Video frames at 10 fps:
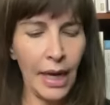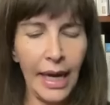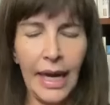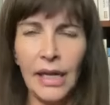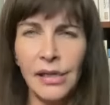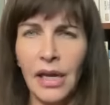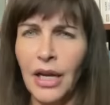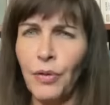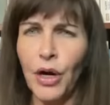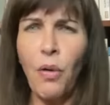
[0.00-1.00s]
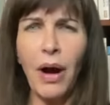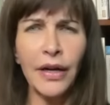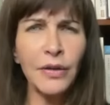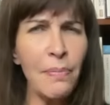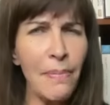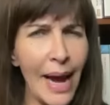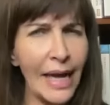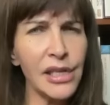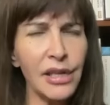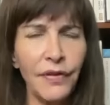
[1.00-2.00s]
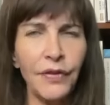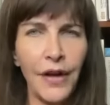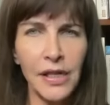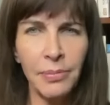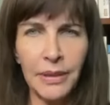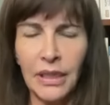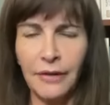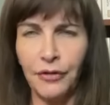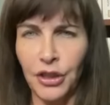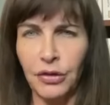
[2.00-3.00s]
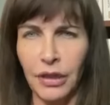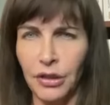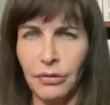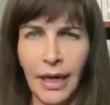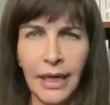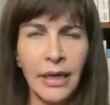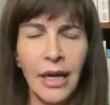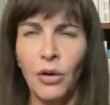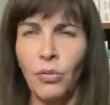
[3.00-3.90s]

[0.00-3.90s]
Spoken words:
is it required massive investment in infrastructure, right?